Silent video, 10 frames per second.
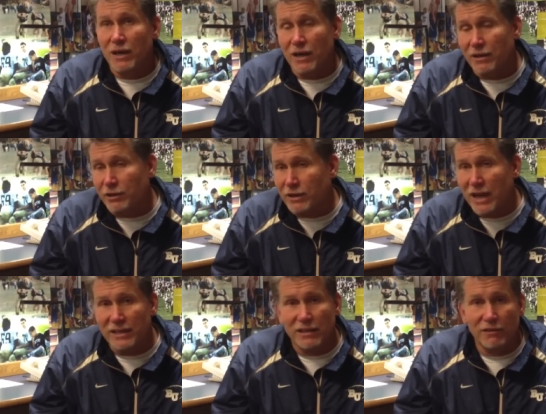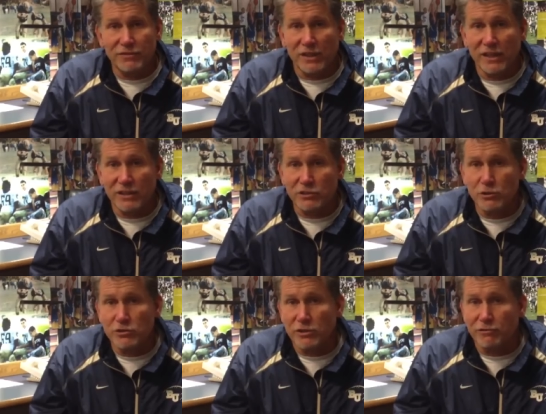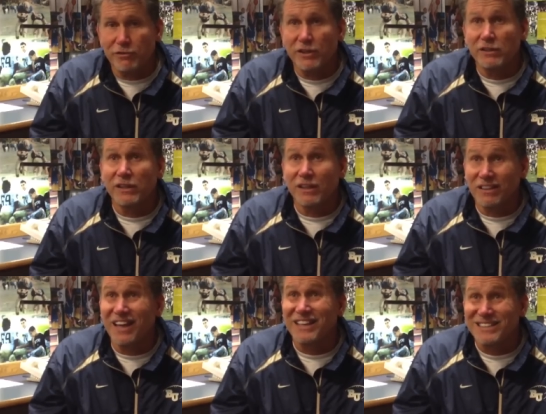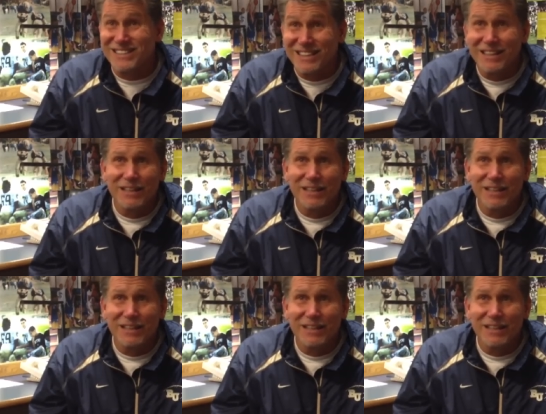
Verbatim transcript: Uh, they're kind enough to let us use their field and the lights.